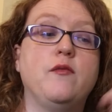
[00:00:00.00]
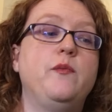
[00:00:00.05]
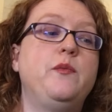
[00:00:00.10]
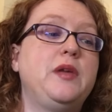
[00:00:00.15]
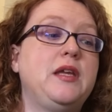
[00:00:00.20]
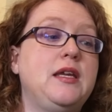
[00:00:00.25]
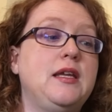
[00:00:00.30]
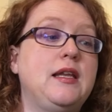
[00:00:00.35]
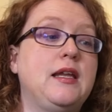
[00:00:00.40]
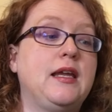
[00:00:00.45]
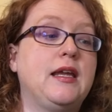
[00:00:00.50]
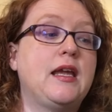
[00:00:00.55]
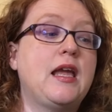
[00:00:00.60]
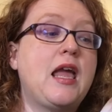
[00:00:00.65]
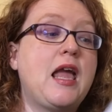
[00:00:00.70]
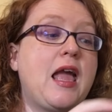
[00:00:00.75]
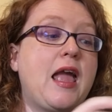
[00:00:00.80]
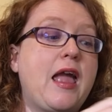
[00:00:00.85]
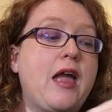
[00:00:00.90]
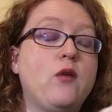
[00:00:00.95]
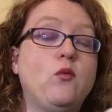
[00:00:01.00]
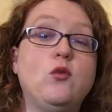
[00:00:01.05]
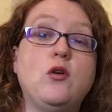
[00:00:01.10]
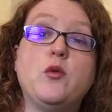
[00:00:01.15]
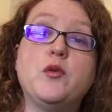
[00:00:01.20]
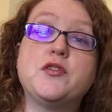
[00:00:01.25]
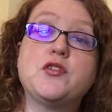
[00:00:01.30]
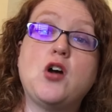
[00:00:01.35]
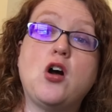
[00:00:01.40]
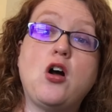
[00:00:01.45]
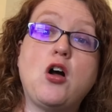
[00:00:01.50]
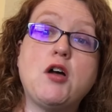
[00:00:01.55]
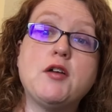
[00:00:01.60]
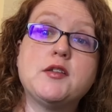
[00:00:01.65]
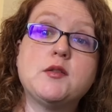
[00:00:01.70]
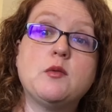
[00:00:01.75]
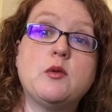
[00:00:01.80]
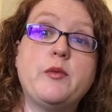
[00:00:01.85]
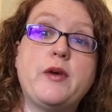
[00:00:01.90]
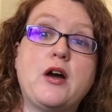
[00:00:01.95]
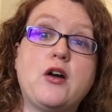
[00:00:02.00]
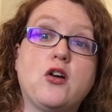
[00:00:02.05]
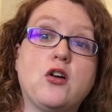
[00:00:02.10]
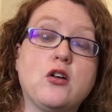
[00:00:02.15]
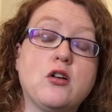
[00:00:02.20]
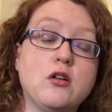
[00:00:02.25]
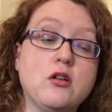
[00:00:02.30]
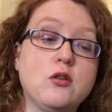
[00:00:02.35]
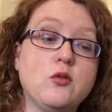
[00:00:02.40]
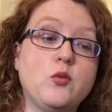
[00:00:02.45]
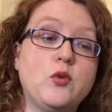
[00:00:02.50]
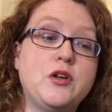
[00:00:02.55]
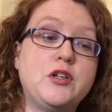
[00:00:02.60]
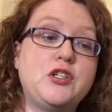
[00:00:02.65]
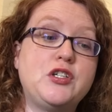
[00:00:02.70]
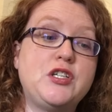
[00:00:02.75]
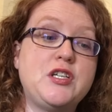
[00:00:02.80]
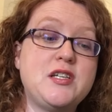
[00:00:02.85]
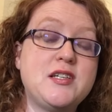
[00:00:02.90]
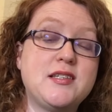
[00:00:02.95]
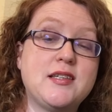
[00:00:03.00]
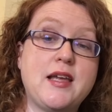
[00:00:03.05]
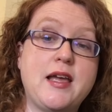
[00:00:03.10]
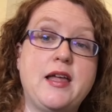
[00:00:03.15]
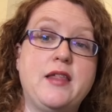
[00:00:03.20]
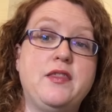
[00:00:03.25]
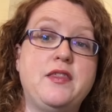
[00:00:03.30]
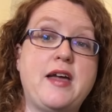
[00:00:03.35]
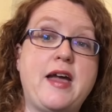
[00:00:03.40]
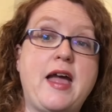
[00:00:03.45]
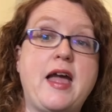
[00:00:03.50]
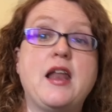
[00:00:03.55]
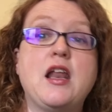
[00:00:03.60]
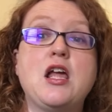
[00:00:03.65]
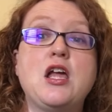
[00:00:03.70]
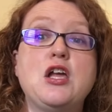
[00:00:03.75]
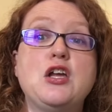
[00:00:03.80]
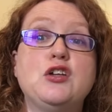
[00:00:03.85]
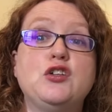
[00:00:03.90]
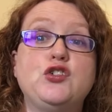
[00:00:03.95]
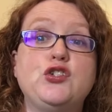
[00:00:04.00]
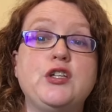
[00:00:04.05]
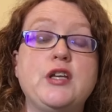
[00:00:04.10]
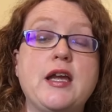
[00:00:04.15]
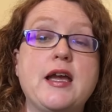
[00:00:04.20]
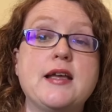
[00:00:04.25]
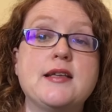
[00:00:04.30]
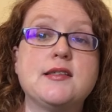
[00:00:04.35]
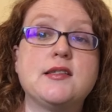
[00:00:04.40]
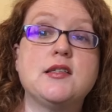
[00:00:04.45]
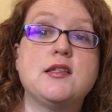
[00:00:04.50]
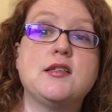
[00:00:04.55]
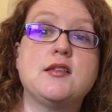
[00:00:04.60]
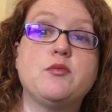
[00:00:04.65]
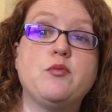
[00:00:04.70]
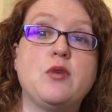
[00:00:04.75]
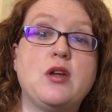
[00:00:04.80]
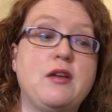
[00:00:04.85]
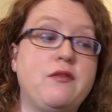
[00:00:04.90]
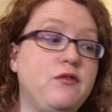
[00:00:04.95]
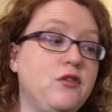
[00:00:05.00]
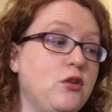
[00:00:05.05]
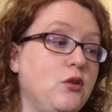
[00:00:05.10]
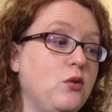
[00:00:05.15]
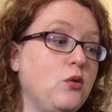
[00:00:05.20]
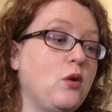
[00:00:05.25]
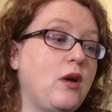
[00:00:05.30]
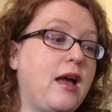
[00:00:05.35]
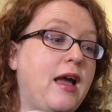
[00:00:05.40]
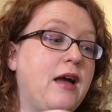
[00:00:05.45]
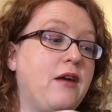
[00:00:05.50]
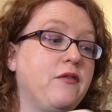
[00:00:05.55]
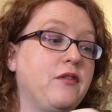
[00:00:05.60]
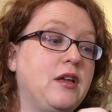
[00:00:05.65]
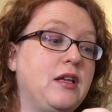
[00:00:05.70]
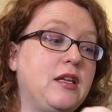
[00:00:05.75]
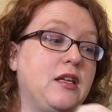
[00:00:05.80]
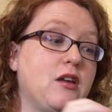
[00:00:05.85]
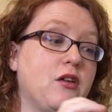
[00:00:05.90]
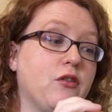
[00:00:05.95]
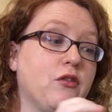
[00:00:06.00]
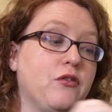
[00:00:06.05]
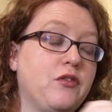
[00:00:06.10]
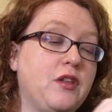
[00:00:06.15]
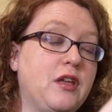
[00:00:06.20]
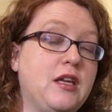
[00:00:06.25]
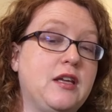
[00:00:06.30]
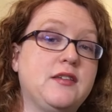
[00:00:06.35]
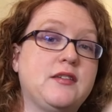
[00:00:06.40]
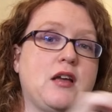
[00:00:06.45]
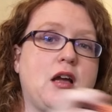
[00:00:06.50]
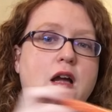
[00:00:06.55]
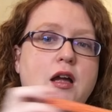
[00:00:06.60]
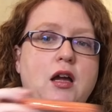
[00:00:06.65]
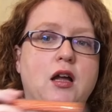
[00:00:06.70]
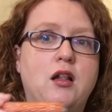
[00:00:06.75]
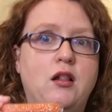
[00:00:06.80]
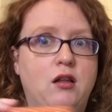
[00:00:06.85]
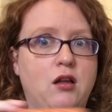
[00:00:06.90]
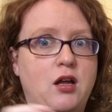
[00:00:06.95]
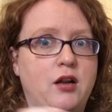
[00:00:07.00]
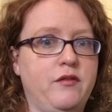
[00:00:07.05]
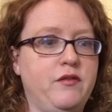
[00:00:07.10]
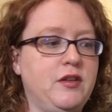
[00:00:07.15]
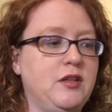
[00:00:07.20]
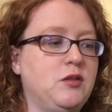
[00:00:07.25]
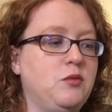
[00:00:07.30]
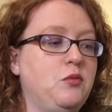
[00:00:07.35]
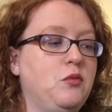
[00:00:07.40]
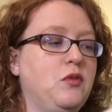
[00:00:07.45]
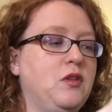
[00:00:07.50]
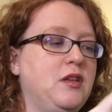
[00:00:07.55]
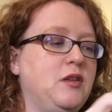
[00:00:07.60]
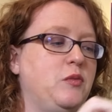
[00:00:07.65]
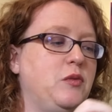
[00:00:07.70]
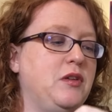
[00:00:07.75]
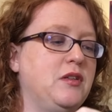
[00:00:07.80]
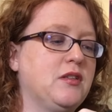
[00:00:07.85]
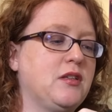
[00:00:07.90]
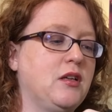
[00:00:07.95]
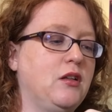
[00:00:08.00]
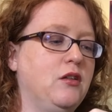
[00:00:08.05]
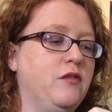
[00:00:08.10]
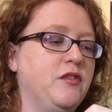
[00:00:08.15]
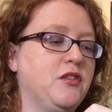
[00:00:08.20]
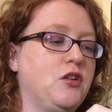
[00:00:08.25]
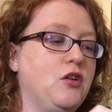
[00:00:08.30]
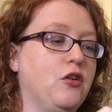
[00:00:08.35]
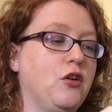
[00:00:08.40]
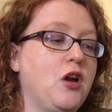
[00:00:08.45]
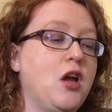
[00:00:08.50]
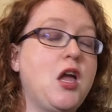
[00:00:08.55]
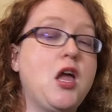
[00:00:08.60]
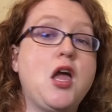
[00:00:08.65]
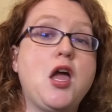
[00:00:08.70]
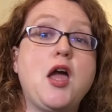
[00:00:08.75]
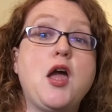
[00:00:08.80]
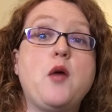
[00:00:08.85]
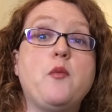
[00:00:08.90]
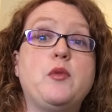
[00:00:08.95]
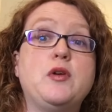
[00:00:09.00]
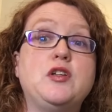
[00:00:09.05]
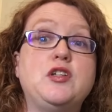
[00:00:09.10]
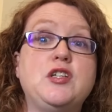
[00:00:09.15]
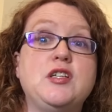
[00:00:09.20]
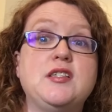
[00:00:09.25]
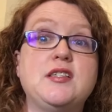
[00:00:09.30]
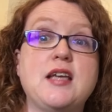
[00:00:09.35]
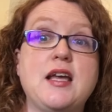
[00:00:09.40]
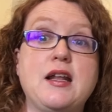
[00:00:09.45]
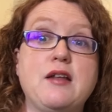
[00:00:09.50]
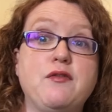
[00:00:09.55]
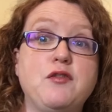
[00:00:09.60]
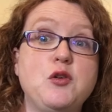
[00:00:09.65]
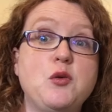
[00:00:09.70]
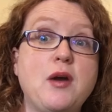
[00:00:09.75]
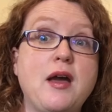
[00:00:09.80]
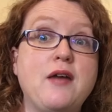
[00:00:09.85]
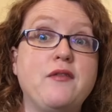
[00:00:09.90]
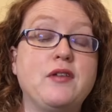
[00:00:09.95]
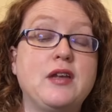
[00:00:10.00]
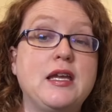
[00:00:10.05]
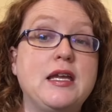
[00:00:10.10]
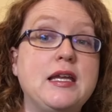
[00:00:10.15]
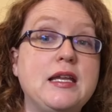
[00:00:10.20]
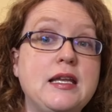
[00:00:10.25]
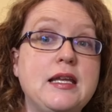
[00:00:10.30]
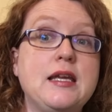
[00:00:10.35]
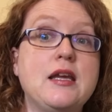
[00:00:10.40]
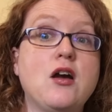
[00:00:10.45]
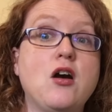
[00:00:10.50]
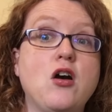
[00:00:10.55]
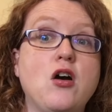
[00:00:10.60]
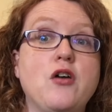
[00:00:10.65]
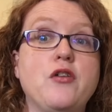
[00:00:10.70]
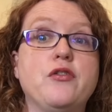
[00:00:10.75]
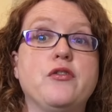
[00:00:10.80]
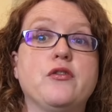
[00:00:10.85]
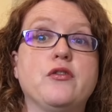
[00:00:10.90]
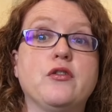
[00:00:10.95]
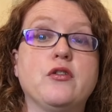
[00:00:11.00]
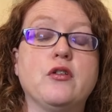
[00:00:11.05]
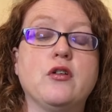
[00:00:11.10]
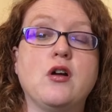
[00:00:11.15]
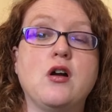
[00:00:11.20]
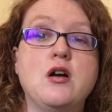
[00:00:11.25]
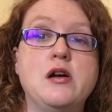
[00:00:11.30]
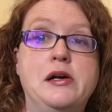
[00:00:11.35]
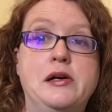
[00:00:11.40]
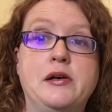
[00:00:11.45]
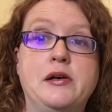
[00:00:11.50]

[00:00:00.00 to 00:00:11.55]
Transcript: beading. And what was awesome about her was she said that she has this, if you have any other things, I got a lot of these beads, I love this color. But she said if you have any other